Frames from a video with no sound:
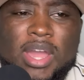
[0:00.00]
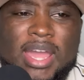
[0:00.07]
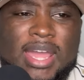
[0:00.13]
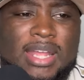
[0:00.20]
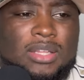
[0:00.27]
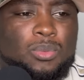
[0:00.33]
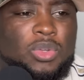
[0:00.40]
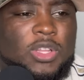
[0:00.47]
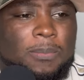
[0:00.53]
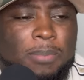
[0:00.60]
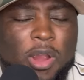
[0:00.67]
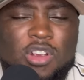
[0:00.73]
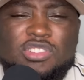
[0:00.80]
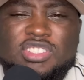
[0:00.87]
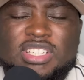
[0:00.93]
and when a
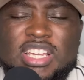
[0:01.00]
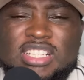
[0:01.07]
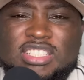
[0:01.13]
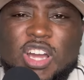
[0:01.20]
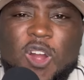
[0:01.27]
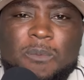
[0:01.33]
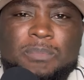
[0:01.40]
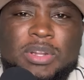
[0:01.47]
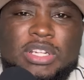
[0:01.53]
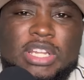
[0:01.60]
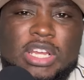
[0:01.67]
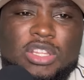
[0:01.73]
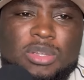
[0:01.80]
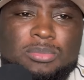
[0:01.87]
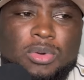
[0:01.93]
person is
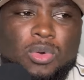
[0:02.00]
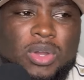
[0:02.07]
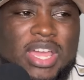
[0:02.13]
unpredictable,